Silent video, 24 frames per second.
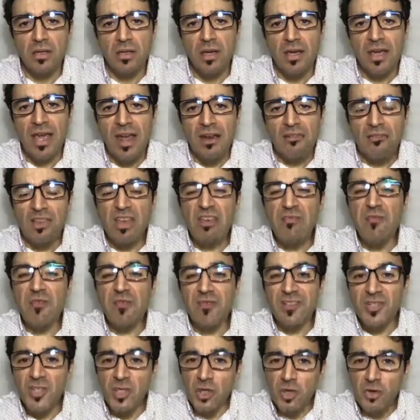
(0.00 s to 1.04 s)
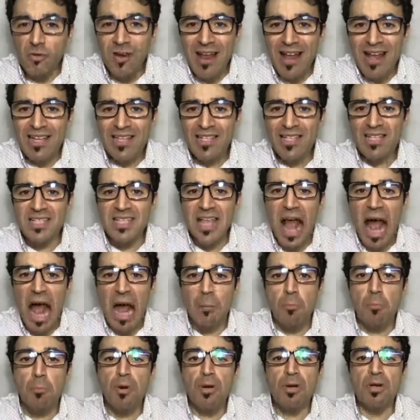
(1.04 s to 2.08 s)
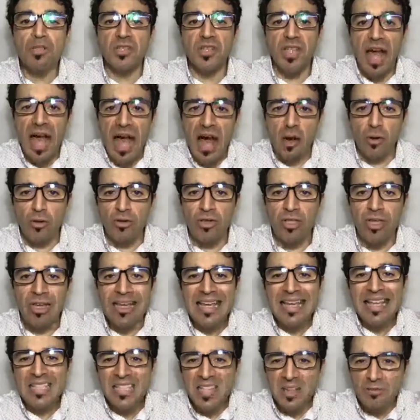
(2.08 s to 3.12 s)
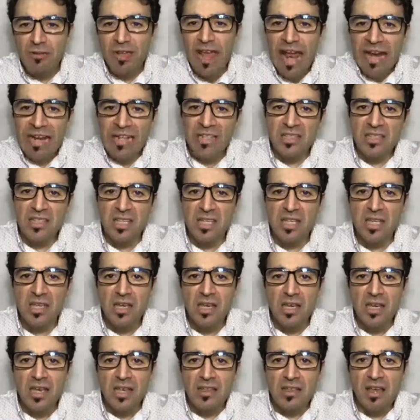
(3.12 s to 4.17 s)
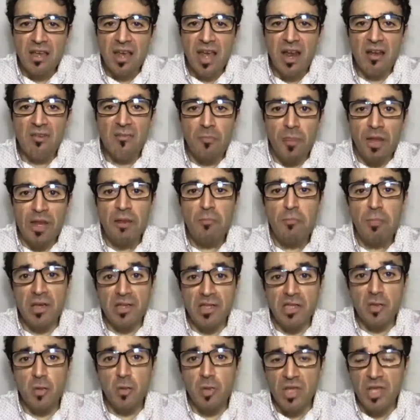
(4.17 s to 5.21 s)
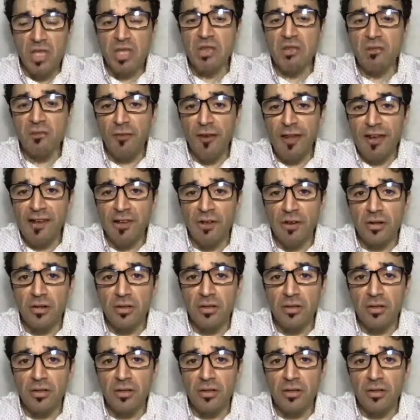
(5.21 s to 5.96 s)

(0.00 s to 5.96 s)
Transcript: Caregiver stress and burnt out is a reality in the care of many patients with kidney failure,